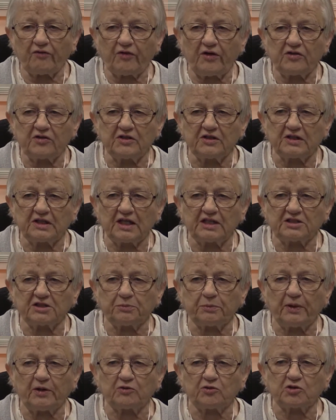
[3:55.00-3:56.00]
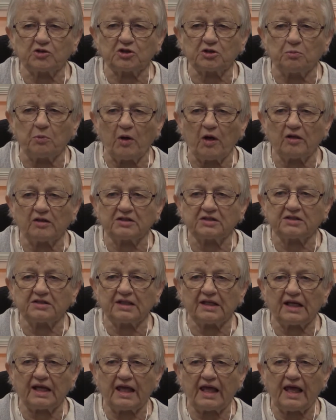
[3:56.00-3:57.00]
I think that's about the smallest
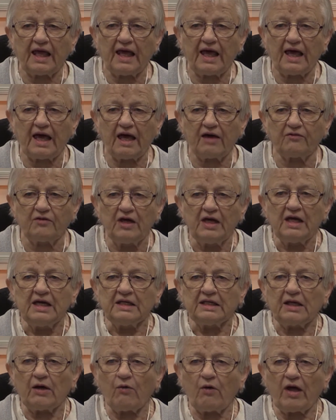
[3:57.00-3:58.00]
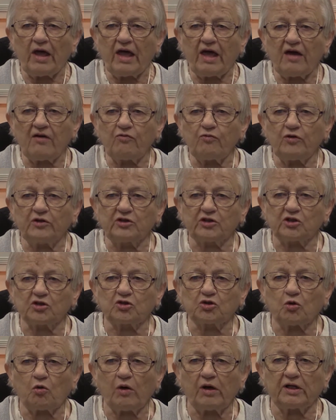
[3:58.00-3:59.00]
that I have. Now I have one
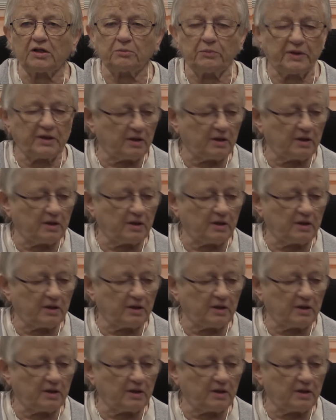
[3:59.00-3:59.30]
that's quite a bit